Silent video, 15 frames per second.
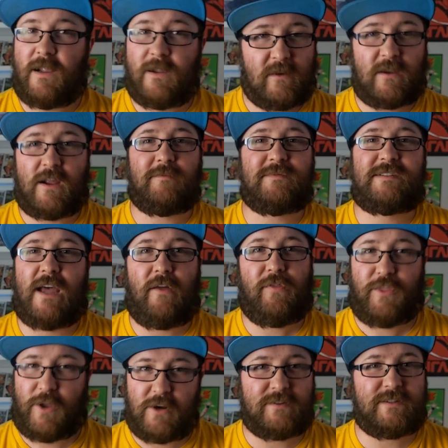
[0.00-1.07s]
Comes
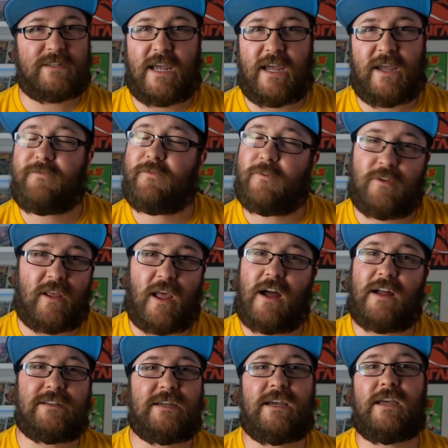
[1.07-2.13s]
out Thursday for the
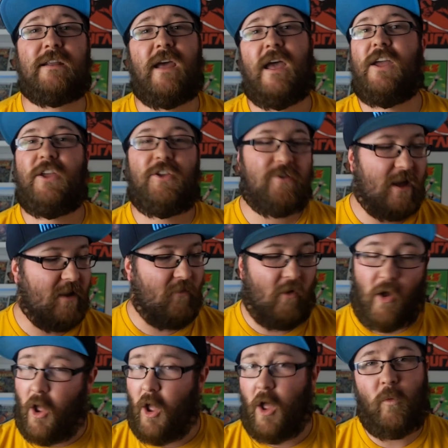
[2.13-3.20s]
content. You
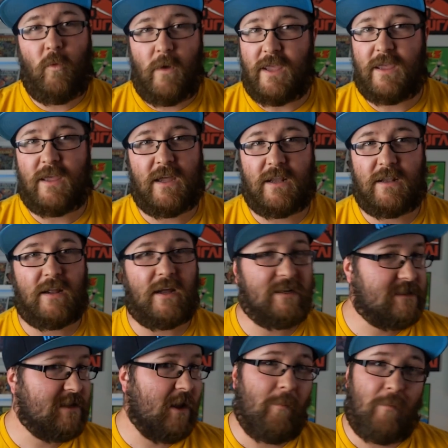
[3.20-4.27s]
have all weekend
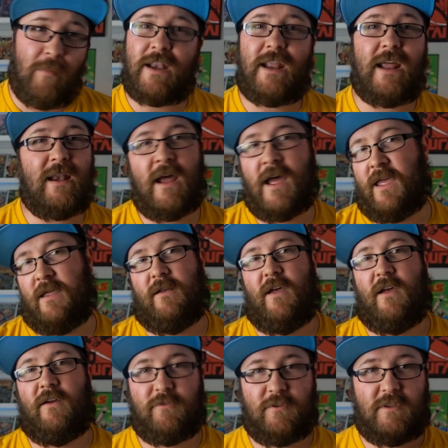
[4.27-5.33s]
until Monday night
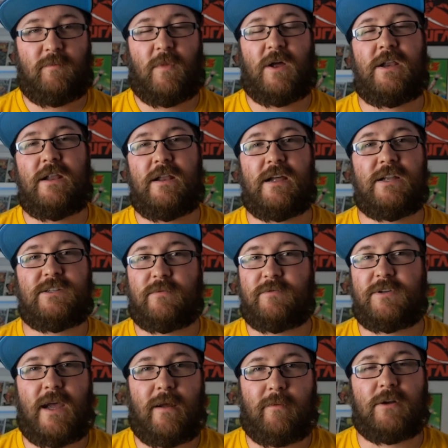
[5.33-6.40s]
for the Monday Night Jibber
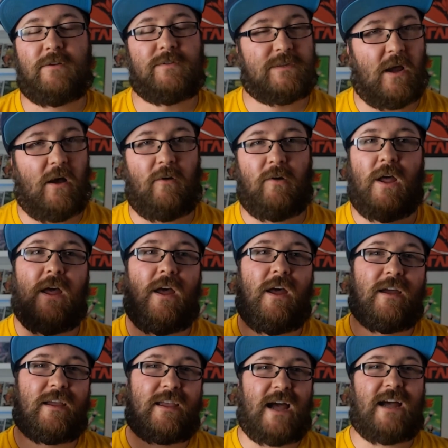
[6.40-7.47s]
Jabber. So
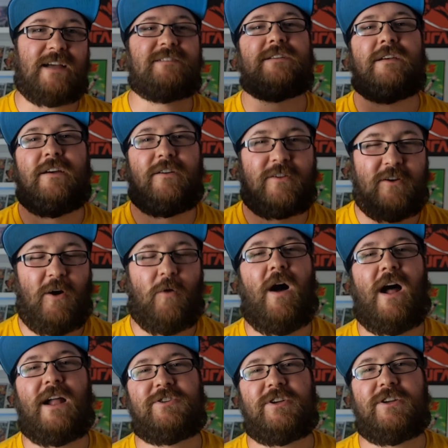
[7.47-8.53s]
guys, go
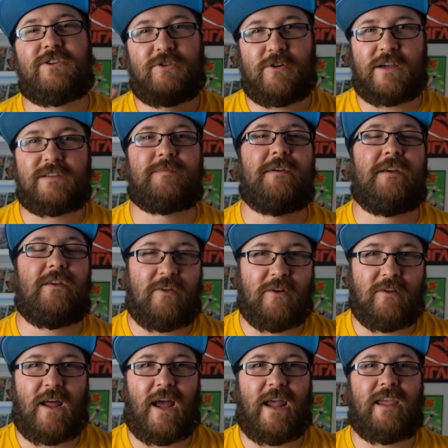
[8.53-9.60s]
watch it. Trust me,
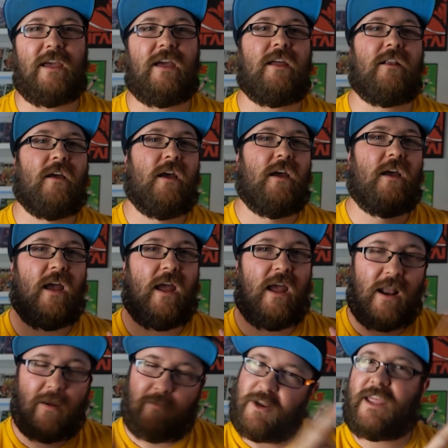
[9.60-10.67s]
you'll like it.
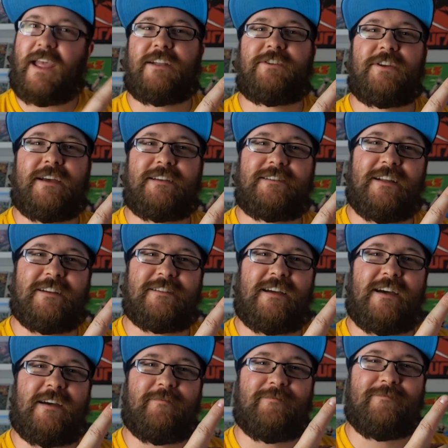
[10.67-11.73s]
And I'm gonna catch you guys next
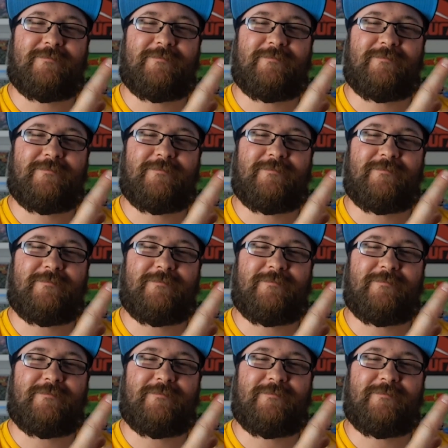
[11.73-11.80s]
time.